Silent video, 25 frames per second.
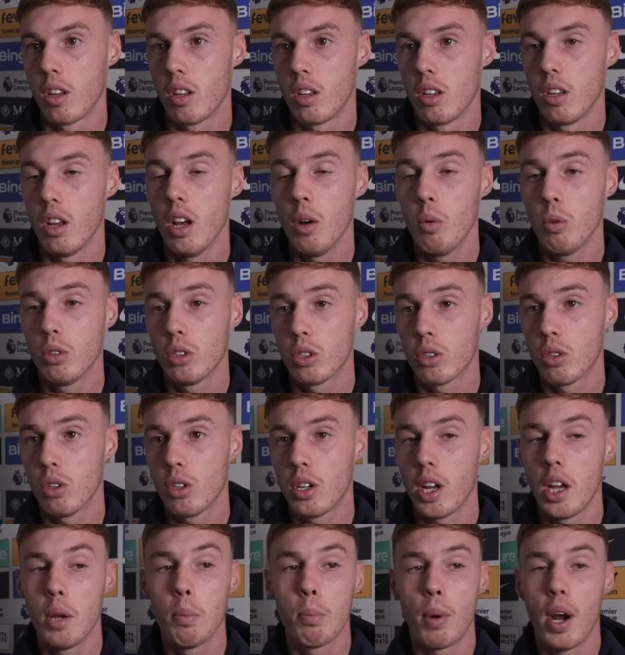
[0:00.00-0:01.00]
Yeah, it was a good
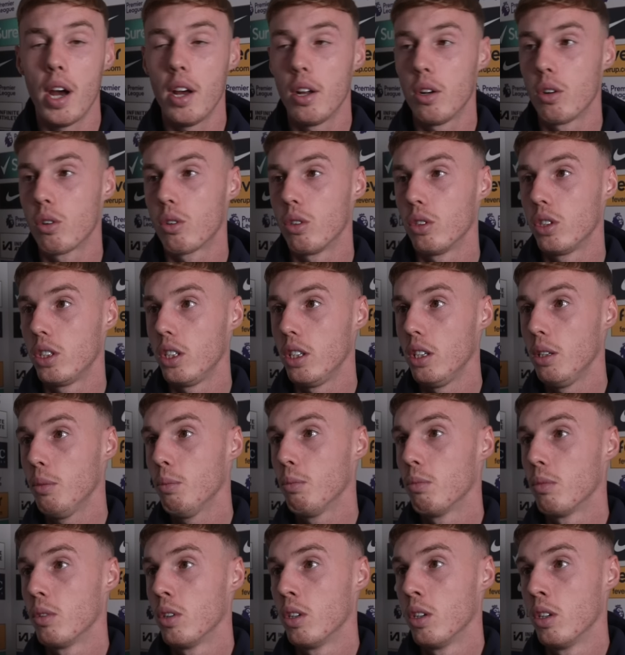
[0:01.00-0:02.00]
game. Brighton are a good team.
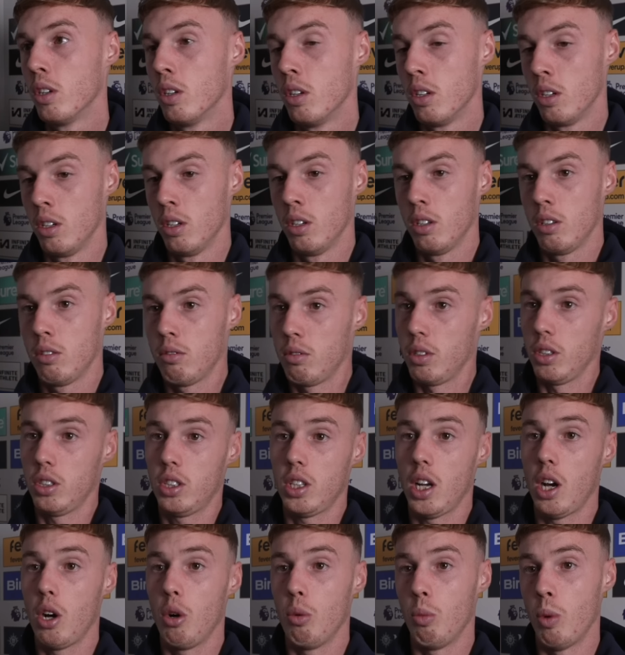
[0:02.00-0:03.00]
They
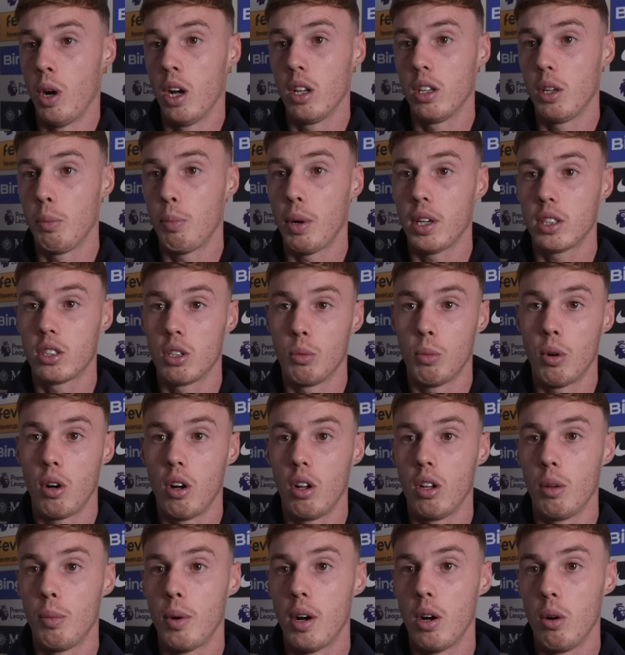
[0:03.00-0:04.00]
set up well, they passed the
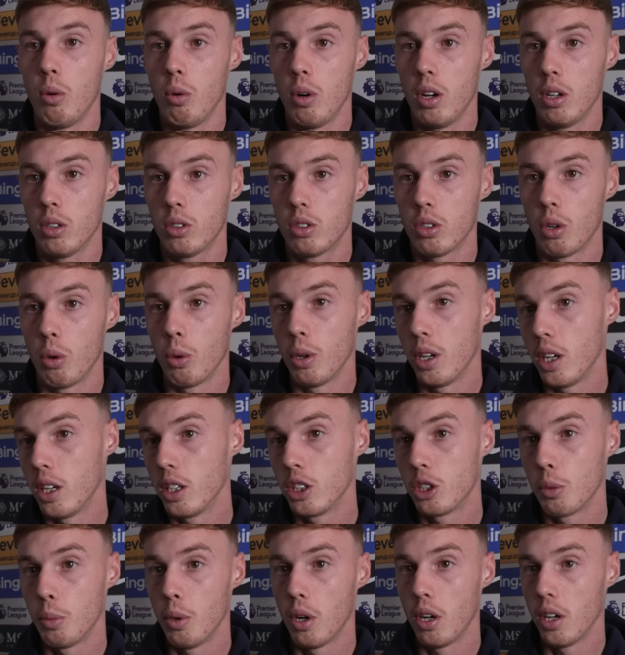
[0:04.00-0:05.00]
ball about well, so we needed
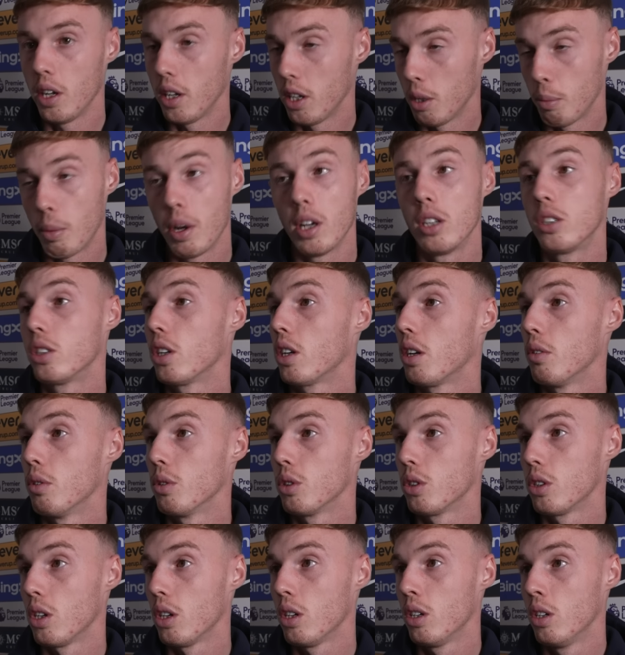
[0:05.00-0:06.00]
to be on it. The manager gave
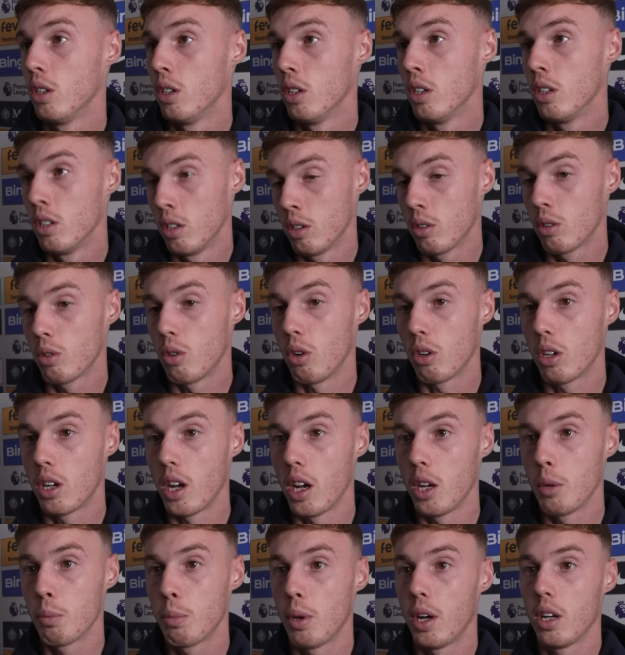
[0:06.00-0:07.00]
us a good
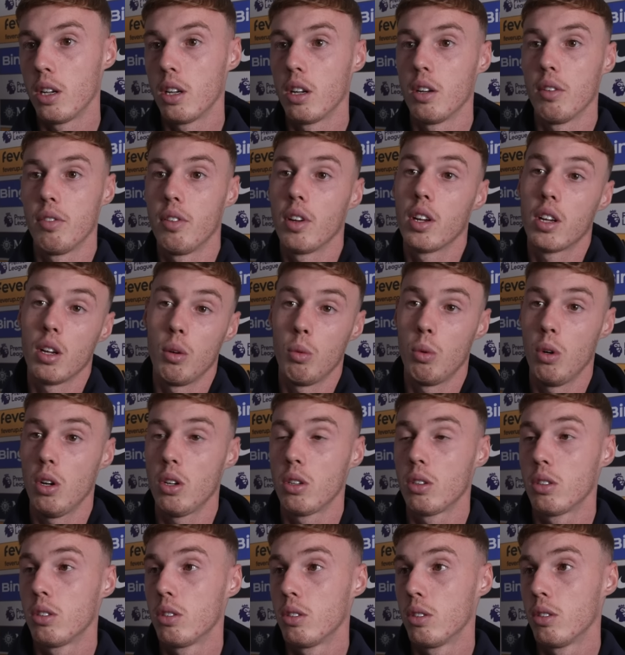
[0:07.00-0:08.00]
game plan, and I think it
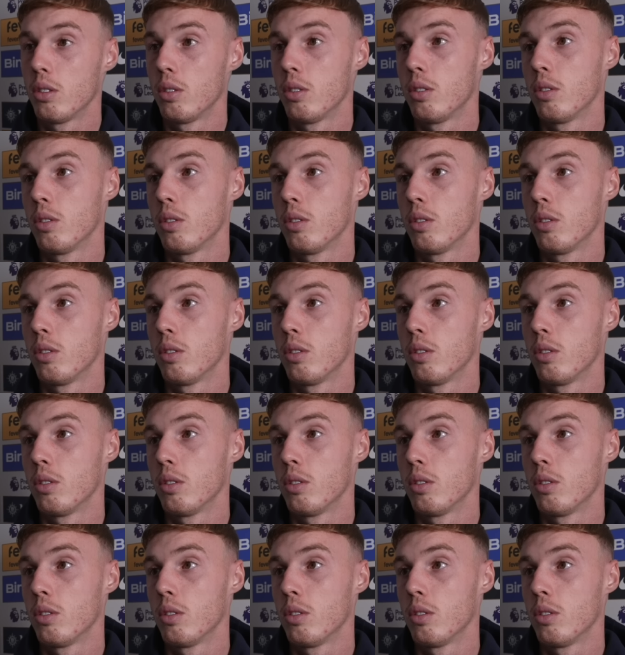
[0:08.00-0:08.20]
worked.